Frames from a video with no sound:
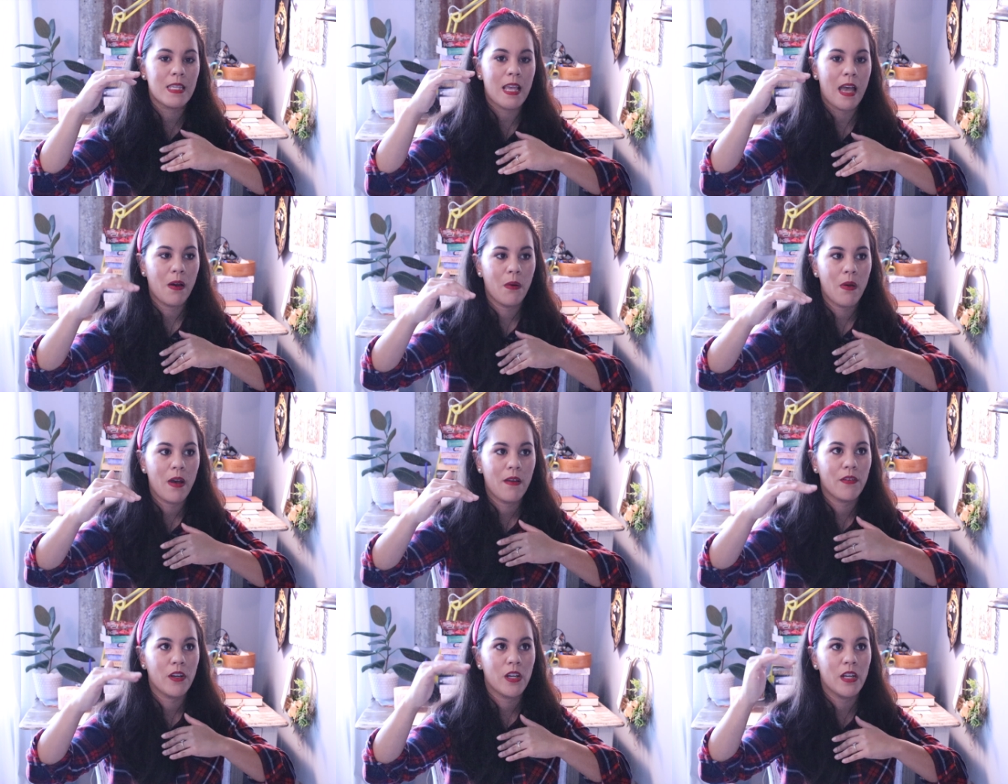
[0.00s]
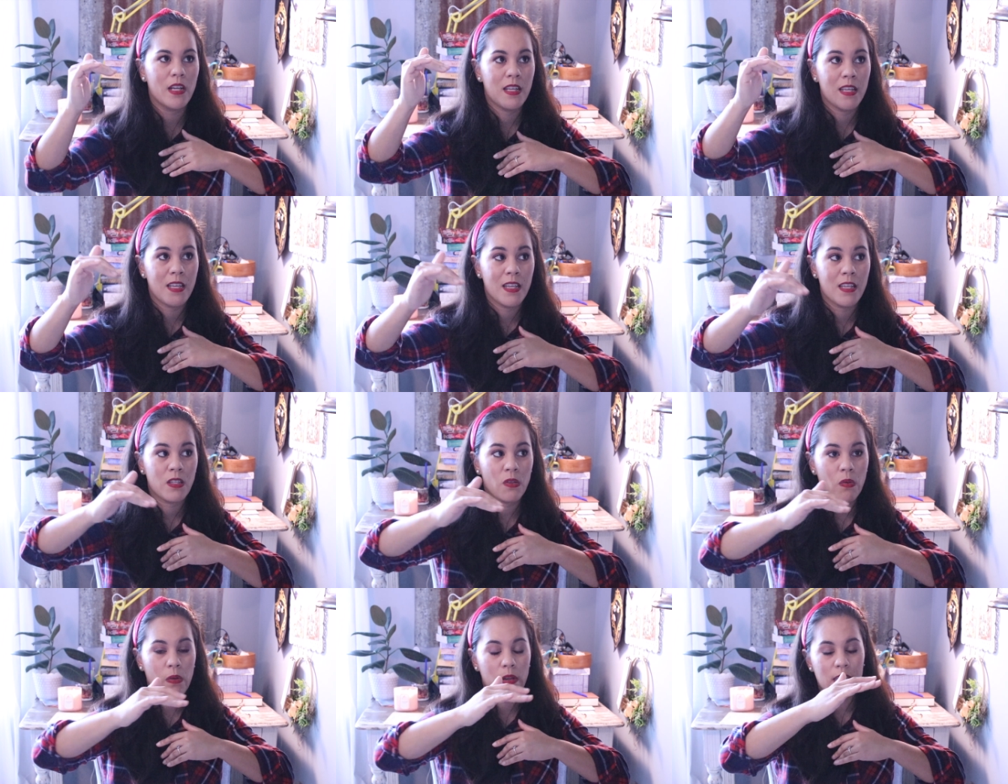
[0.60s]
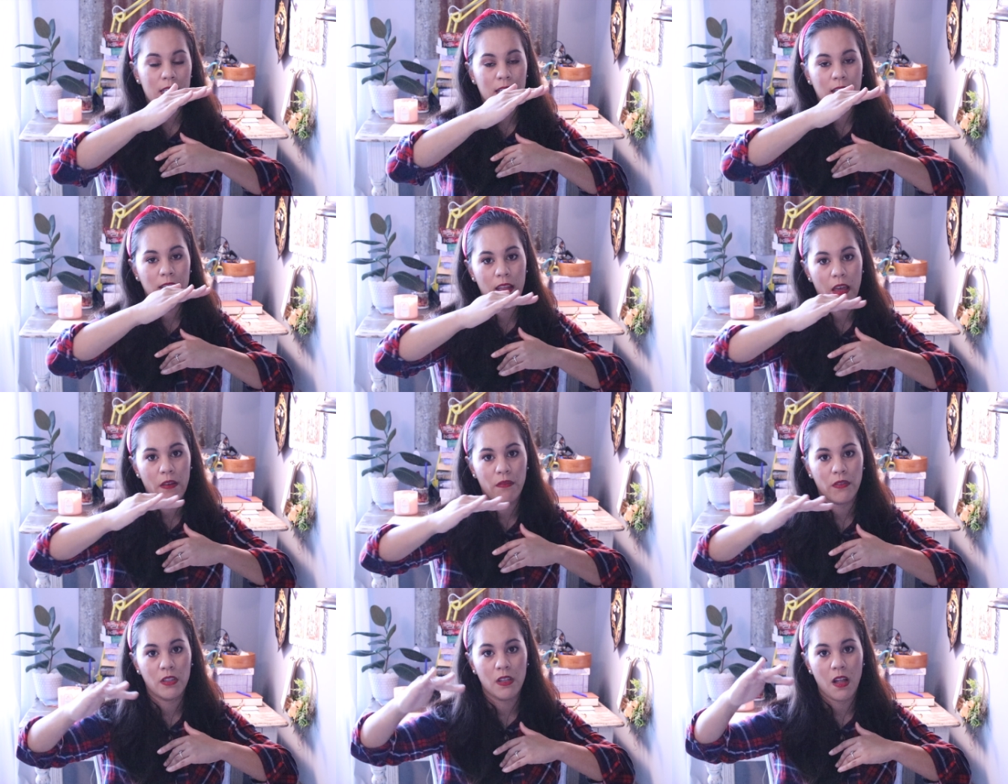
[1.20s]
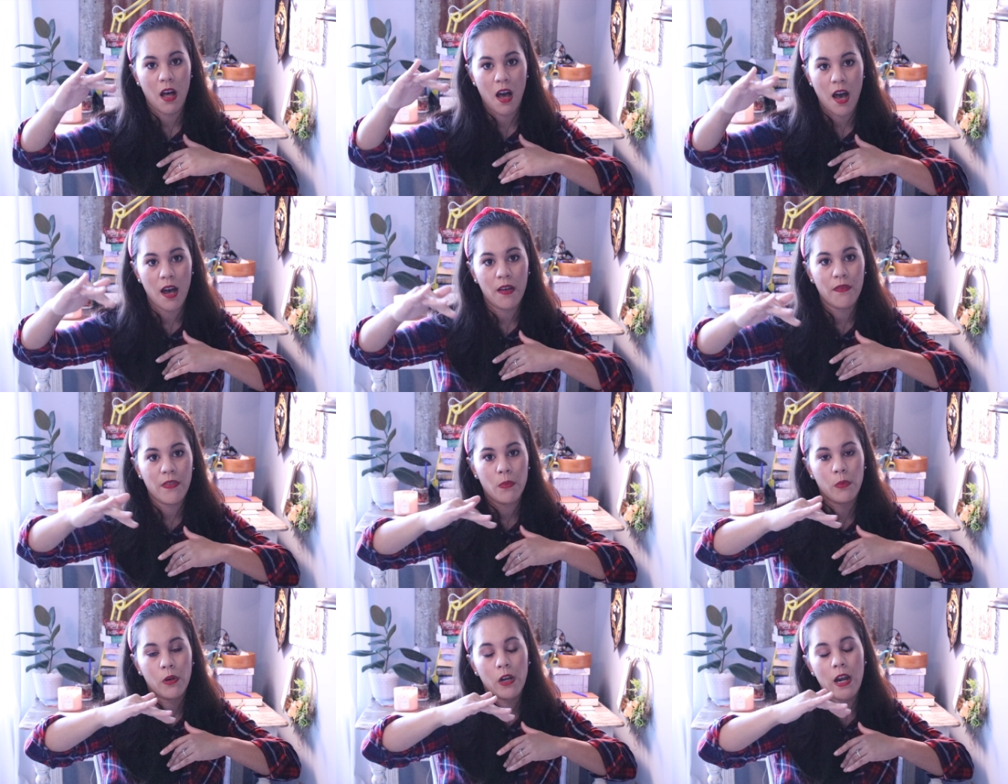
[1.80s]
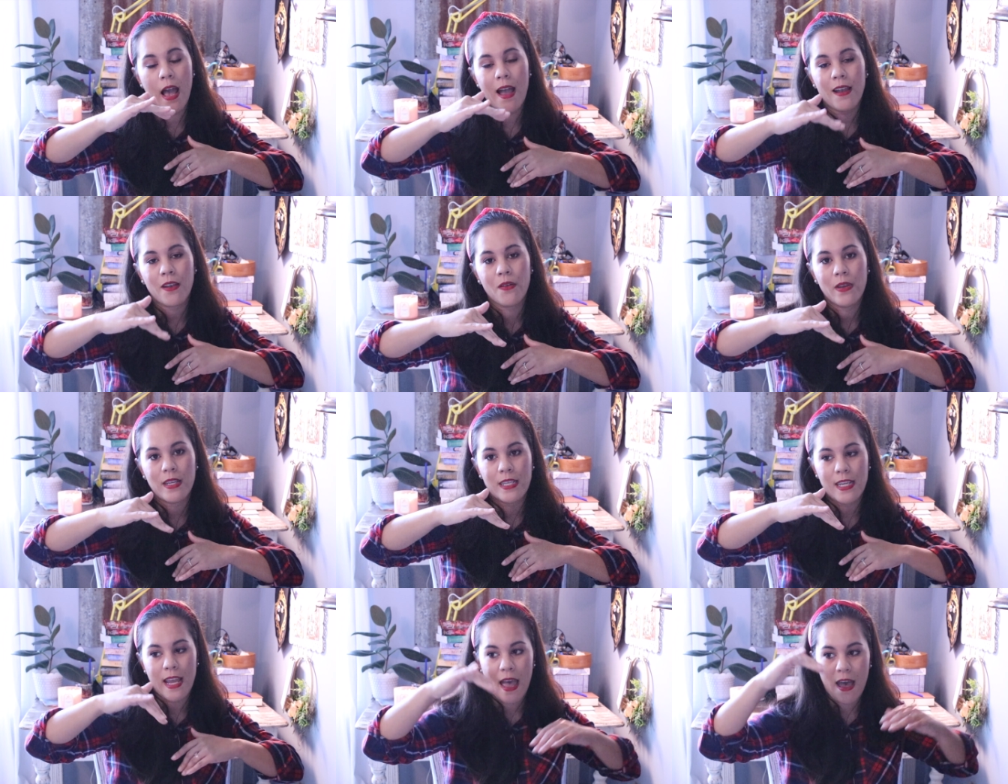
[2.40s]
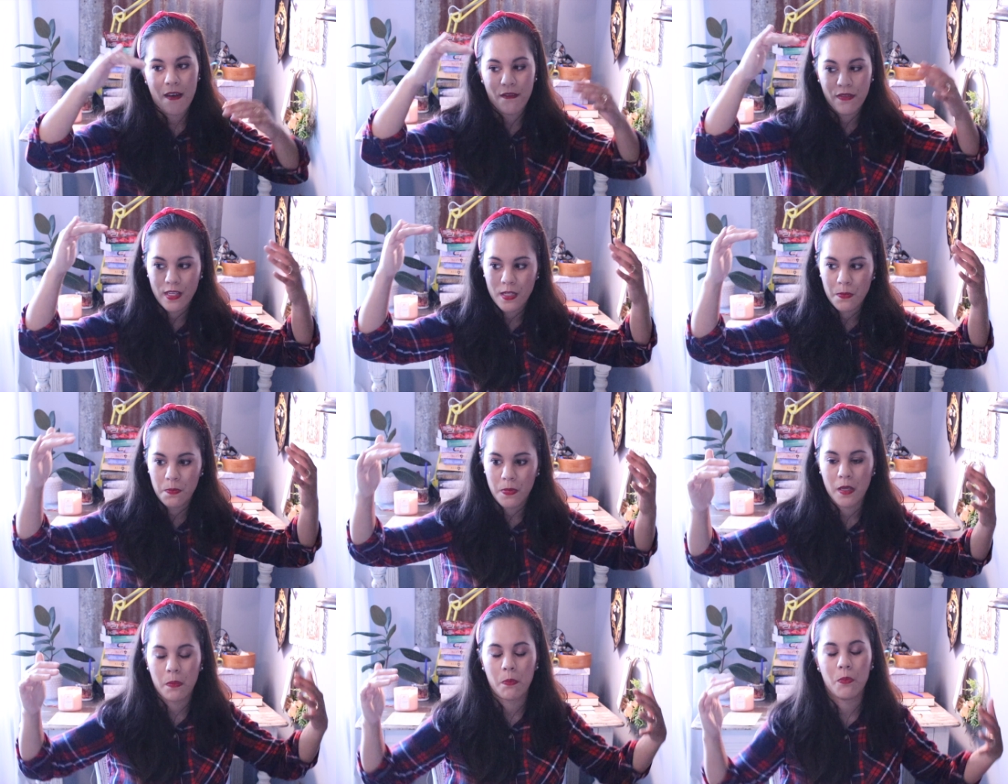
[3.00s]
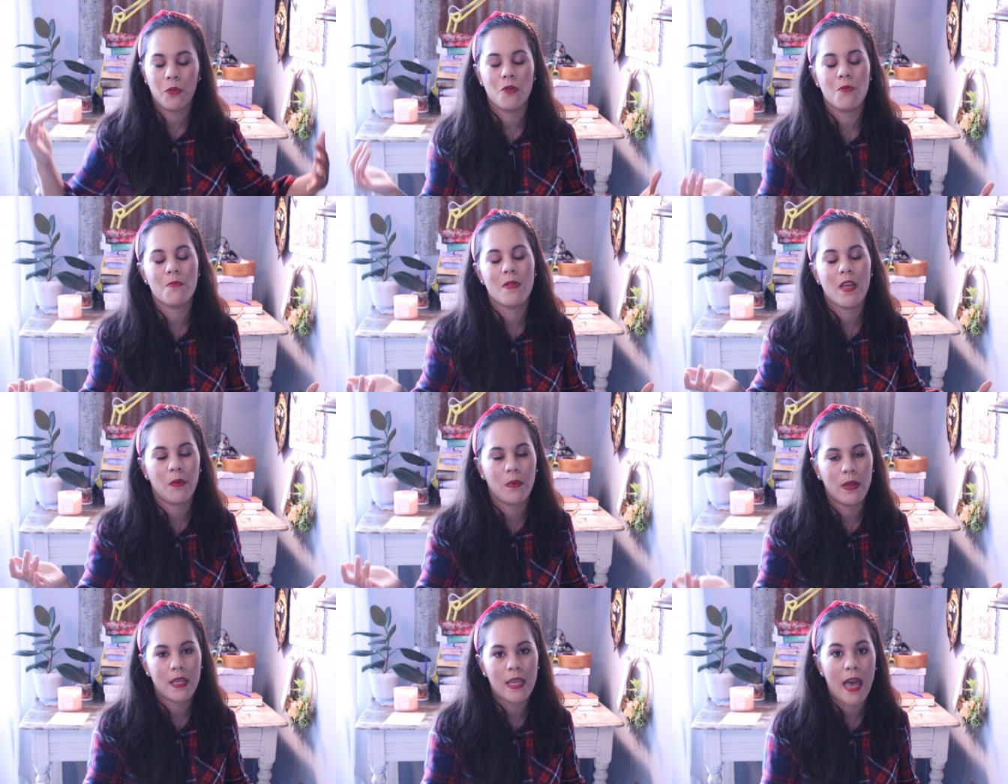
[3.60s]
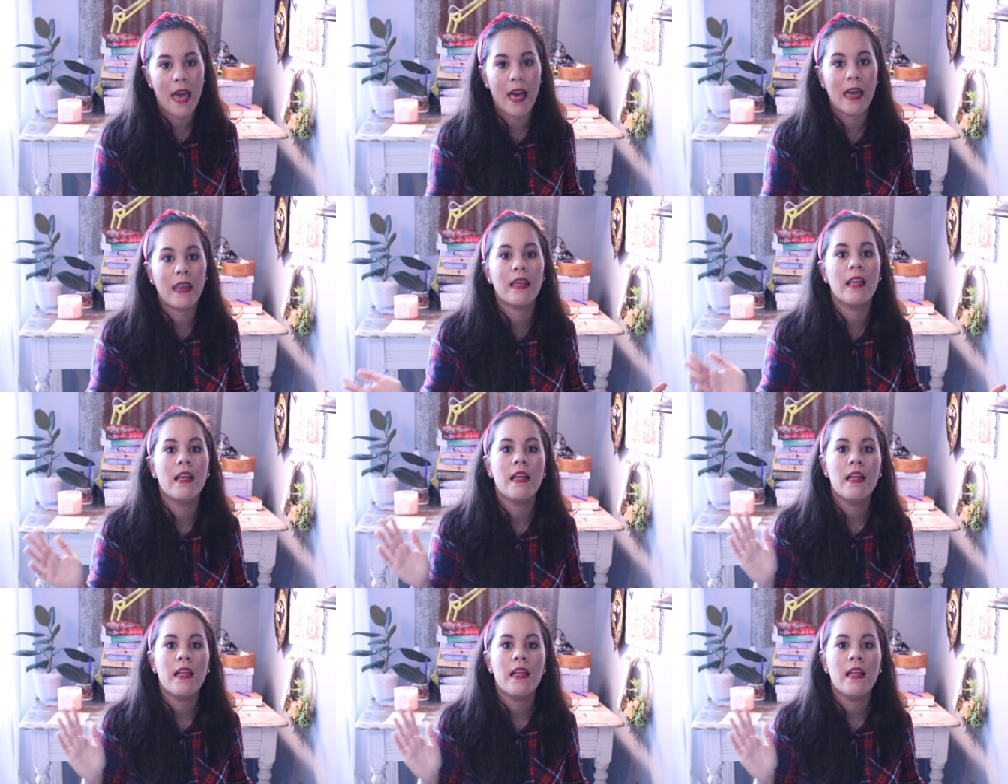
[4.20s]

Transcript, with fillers: However, it is going to level off and we're not going to have this big boom like we had